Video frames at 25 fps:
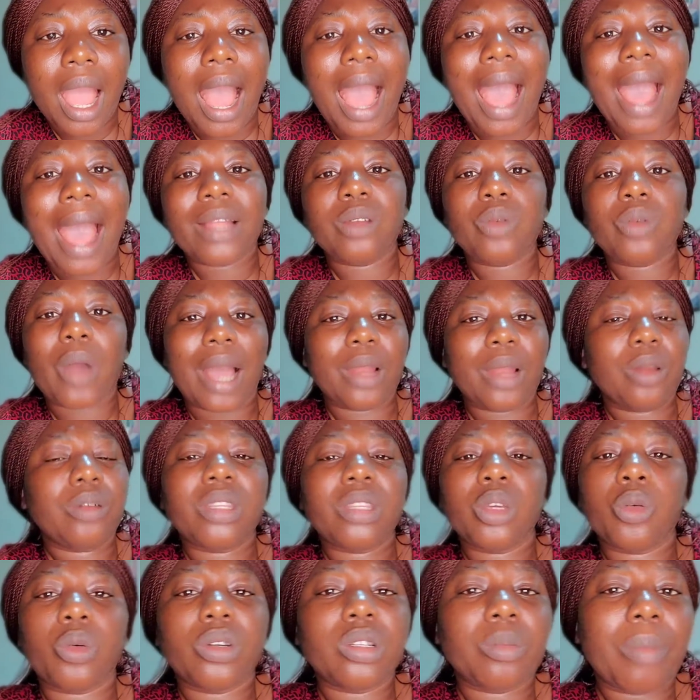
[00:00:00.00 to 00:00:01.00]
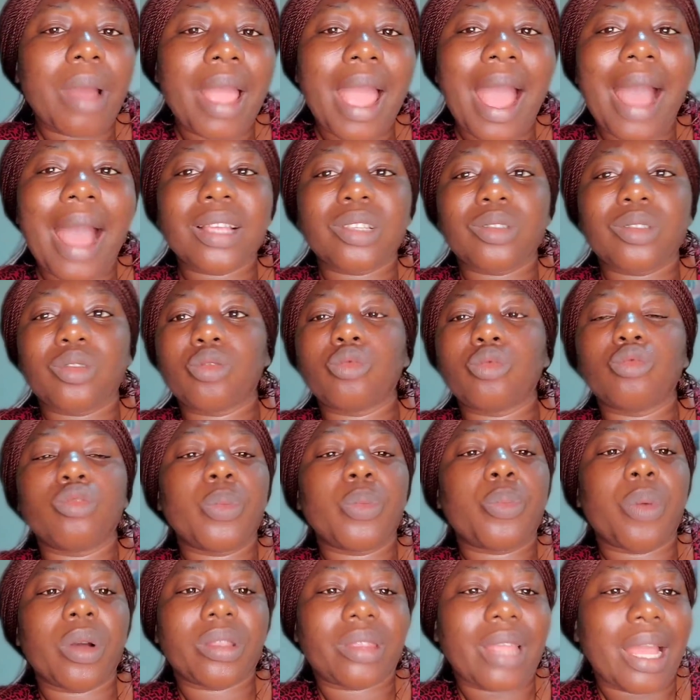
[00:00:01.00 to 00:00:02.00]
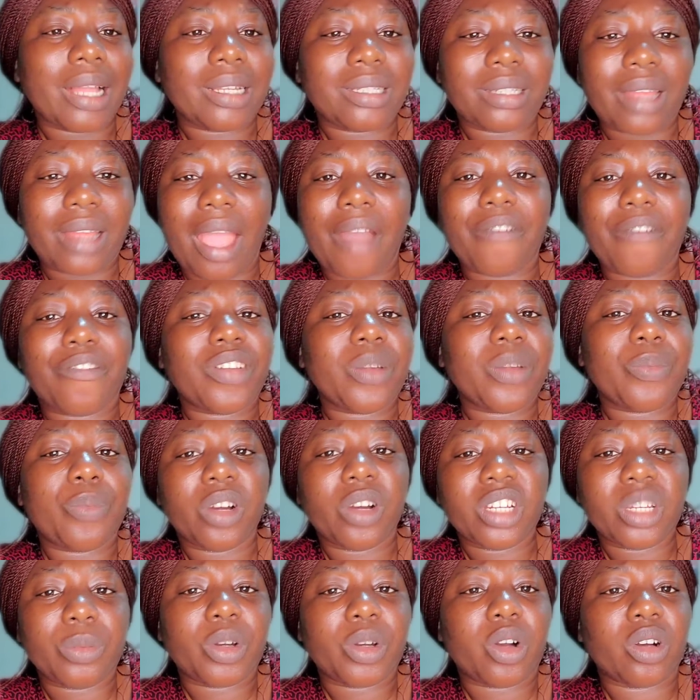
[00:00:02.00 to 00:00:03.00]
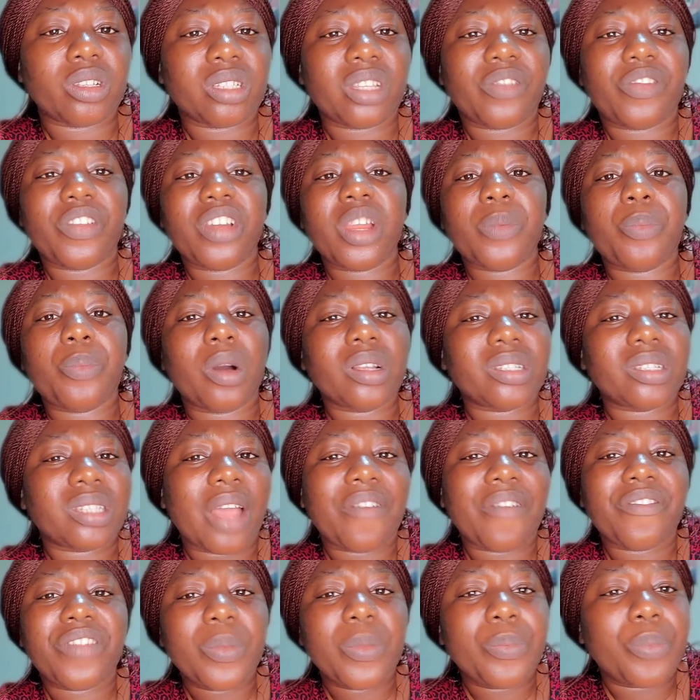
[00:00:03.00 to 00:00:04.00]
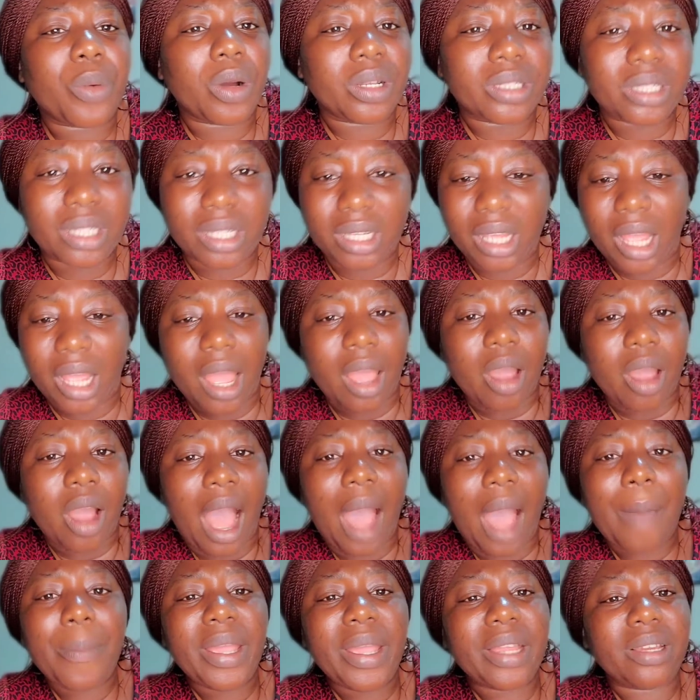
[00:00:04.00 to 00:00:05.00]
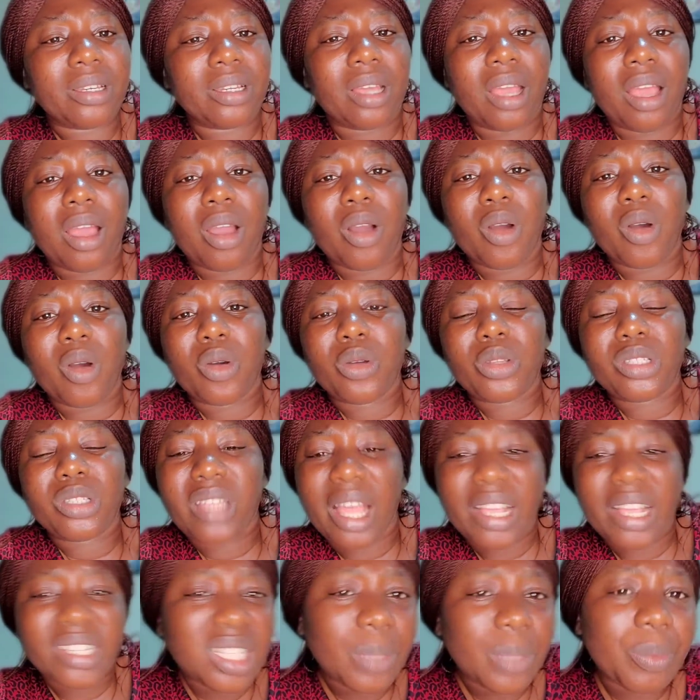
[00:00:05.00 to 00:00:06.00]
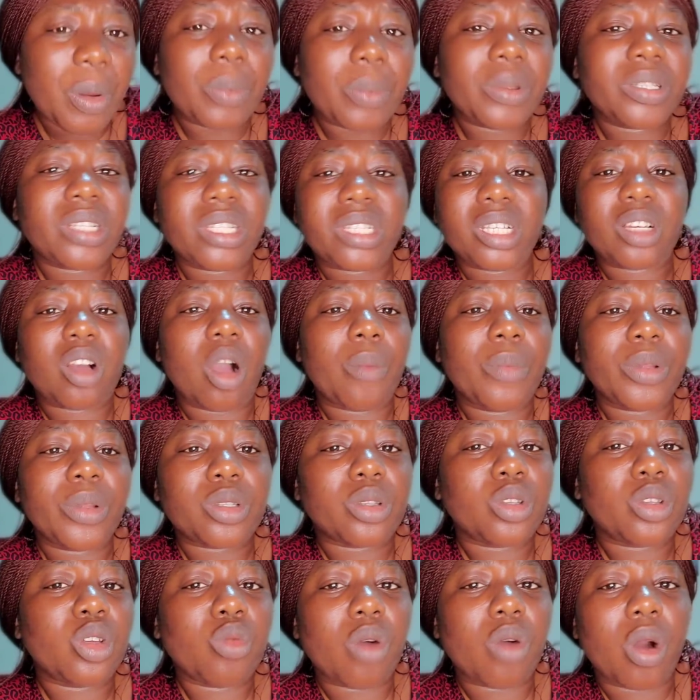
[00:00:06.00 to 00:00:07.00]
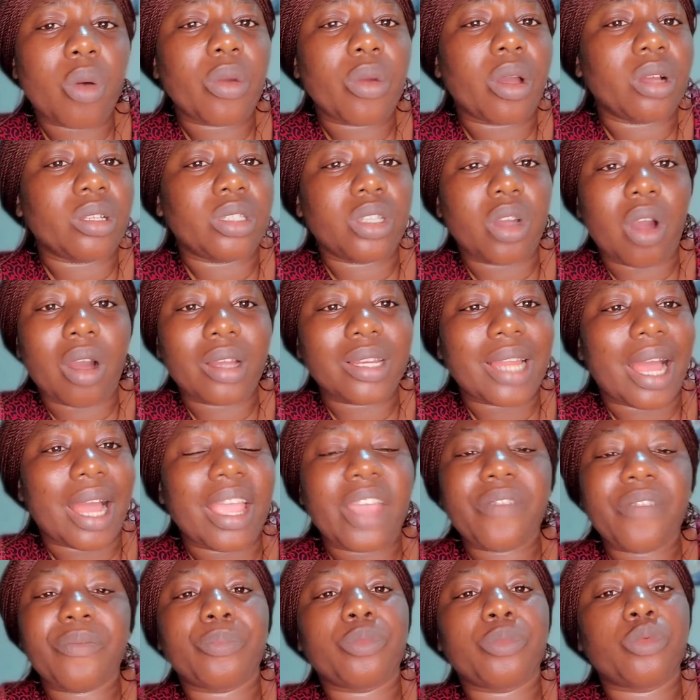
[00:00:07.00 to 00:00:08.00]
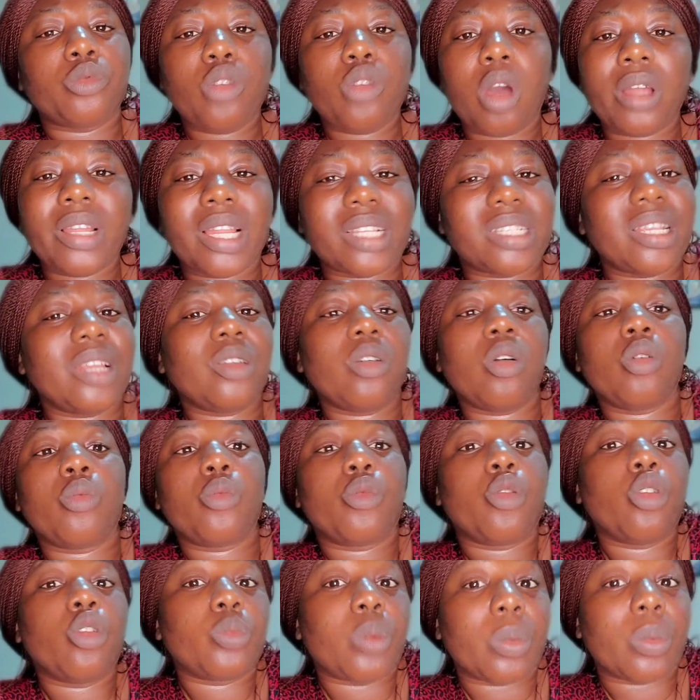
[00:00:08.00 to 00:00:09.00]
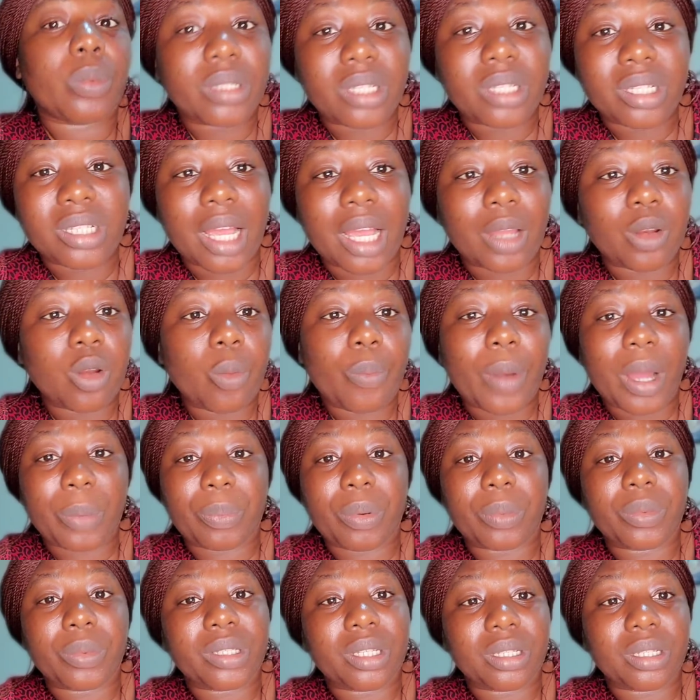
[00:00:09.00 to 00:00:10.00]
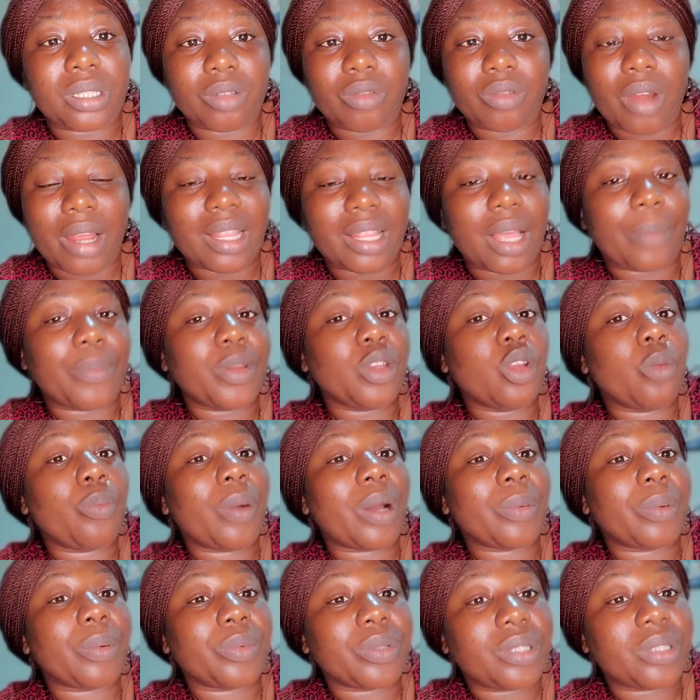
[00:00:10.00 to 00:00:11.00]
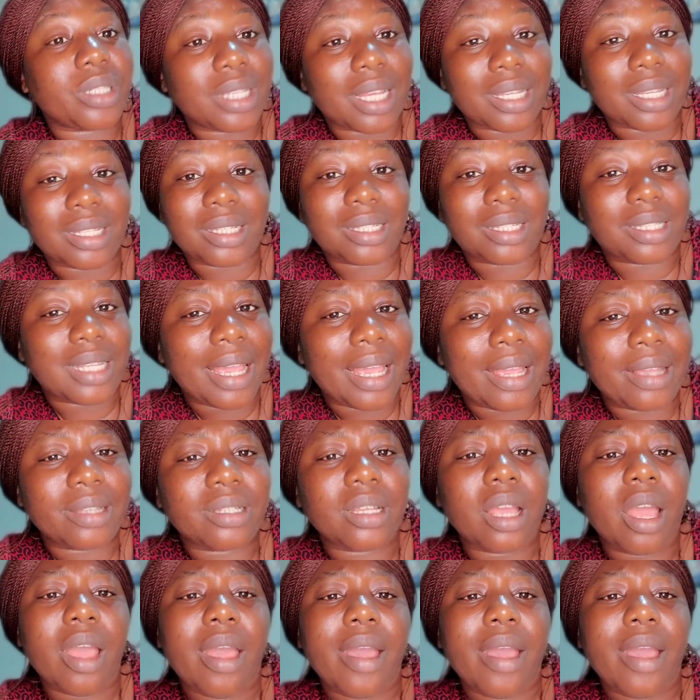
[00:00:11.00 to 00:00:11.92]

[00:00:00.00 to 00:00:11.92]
And I don't think wode Maya has reported everybody, because if he reports everybody, I mean, there's still publicity coming to you one way or the other. If, no, they say no good publicity and no bad publicity, right? There'll be no bad publicity as they say it.